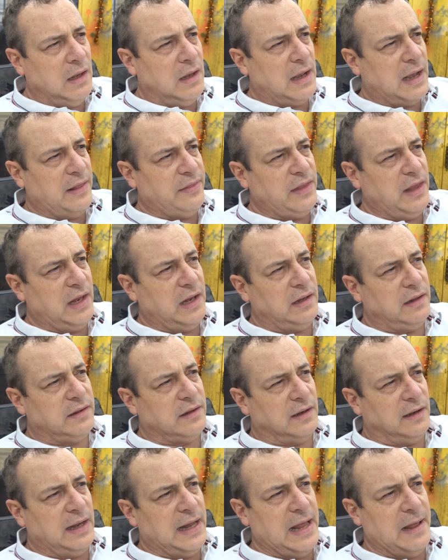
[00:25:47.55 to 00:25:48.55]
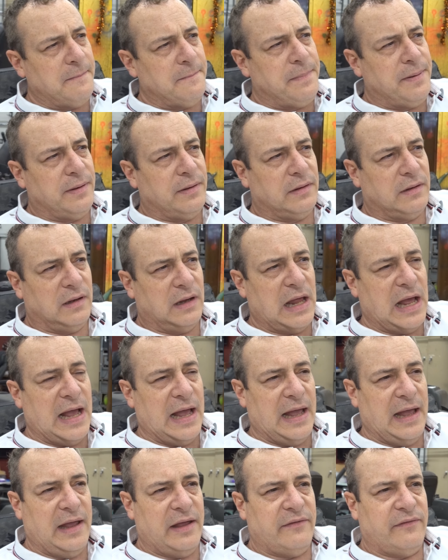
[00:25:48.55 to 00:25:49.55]
and then the Lamp
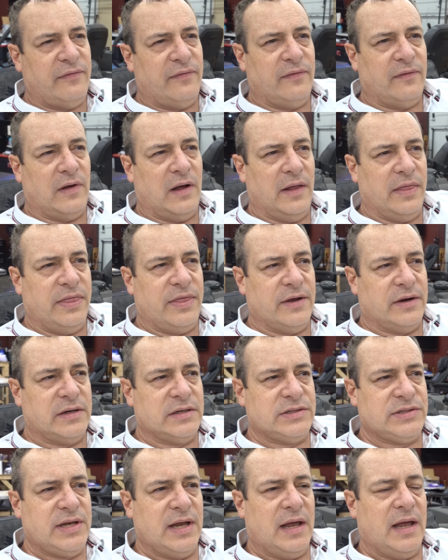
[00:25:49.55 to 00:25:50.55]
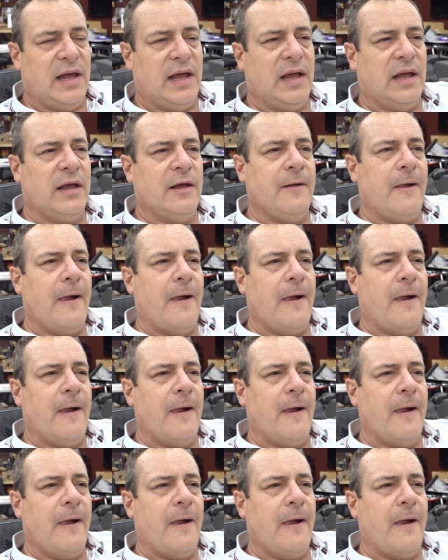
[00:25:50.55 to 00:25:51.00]
live on Thursday,